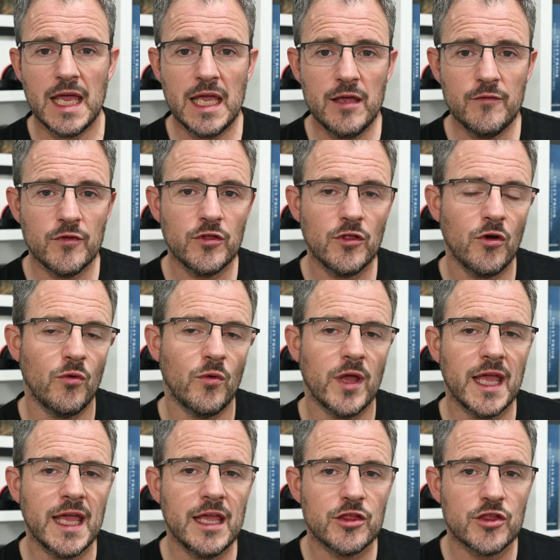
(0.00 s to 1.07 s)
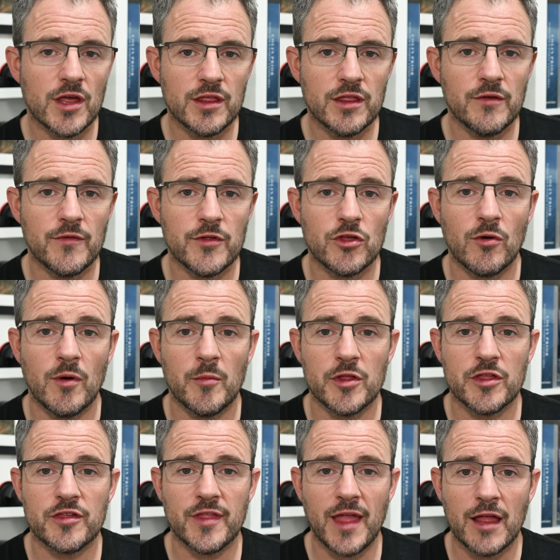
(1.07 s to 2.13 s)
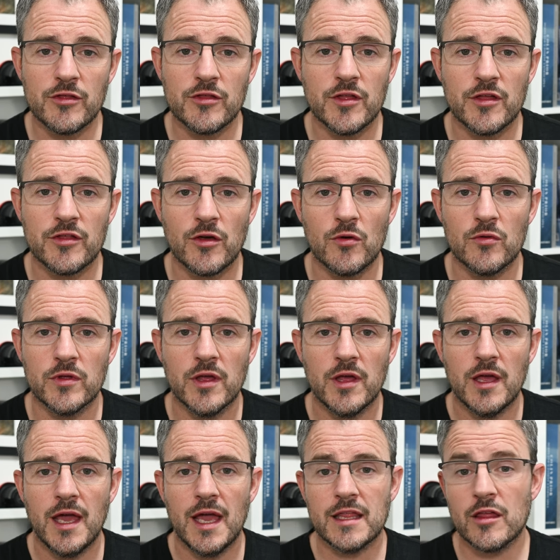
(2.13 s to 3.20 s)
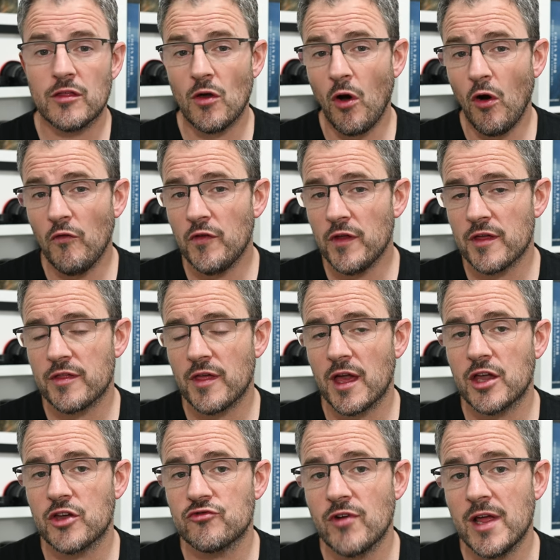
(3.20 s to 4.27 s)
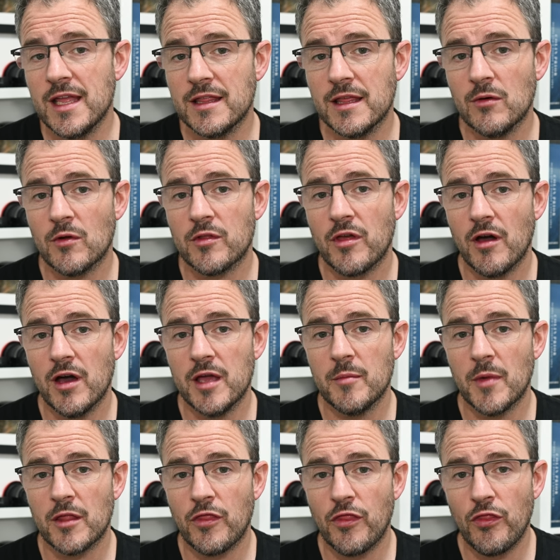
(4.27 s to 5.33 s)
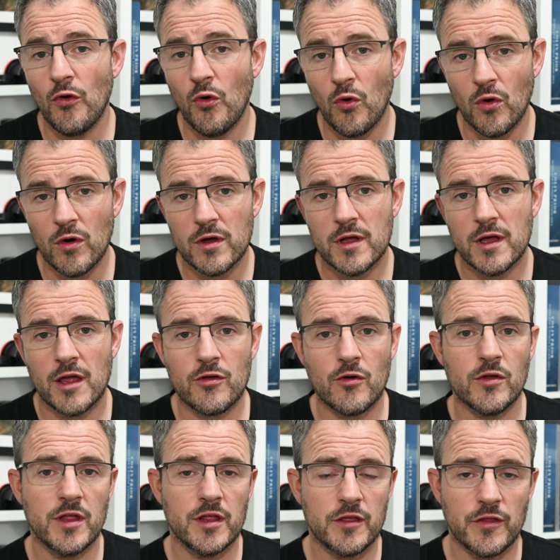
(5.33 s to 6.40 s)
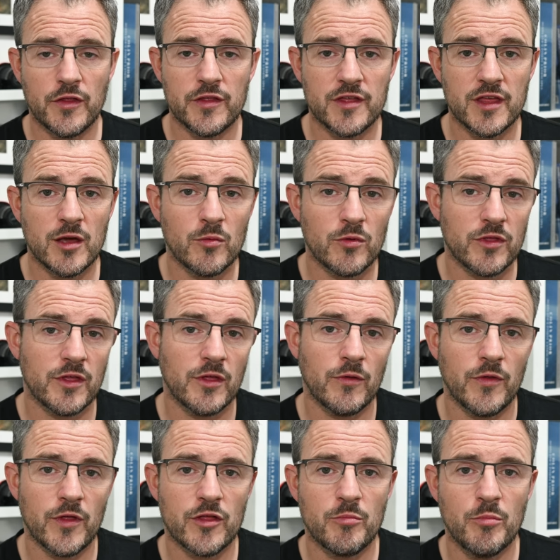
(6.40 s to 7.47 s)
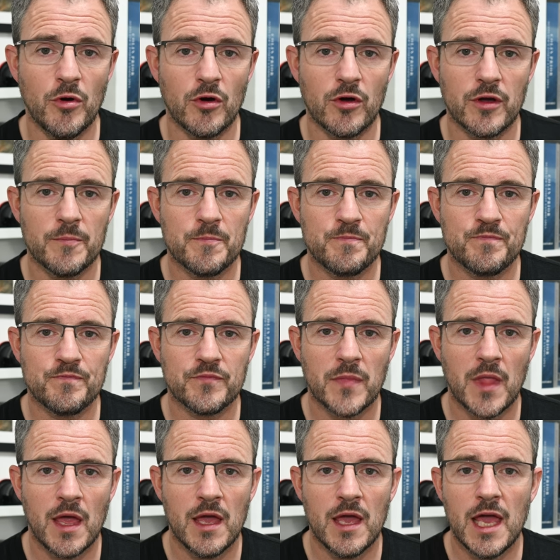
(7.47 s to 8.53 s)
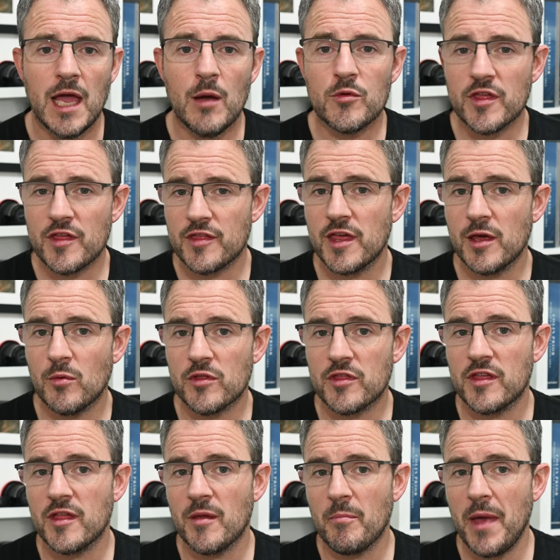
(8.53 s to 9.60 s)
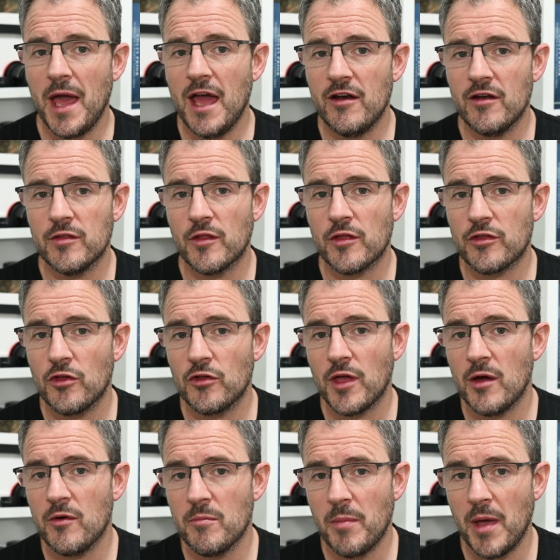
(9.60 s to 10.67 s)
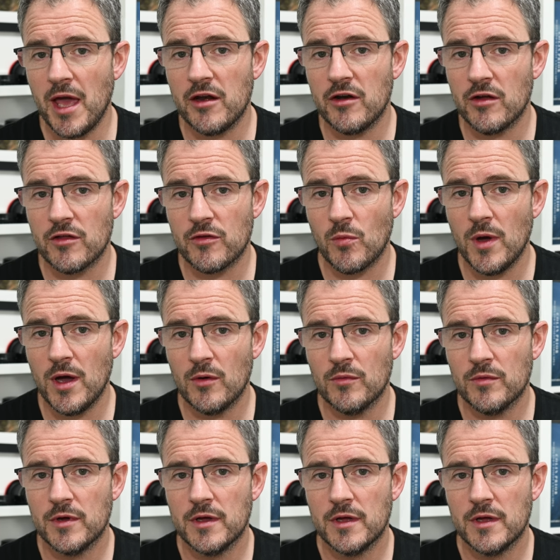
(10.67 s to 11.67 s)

Even though each individual image stands on its own, it is obvious that a great deal of time and thought has gone into the sequencing of this book. It was the sequencing and pairing that stood out in Beara as well.